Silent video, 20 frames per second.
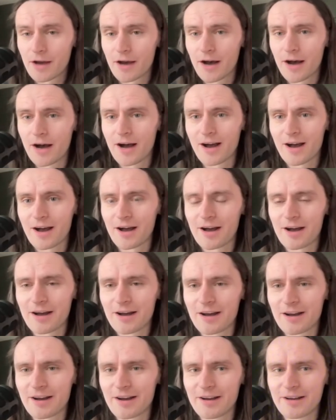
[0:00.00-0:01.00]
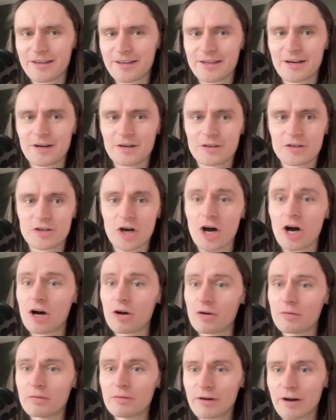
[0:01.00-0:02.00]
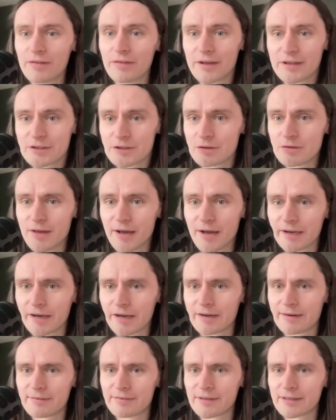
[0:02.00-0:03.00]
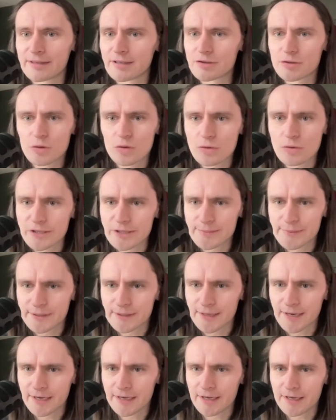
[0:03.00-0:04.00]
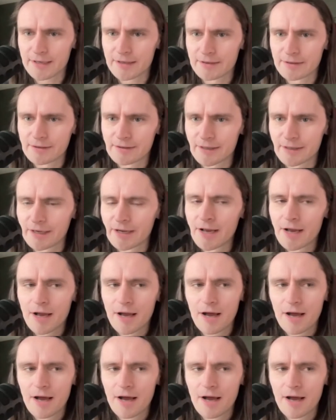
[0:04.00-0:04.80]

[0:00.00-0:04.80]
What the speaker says: go and they do that kind of thing. There's always been that kind of thing.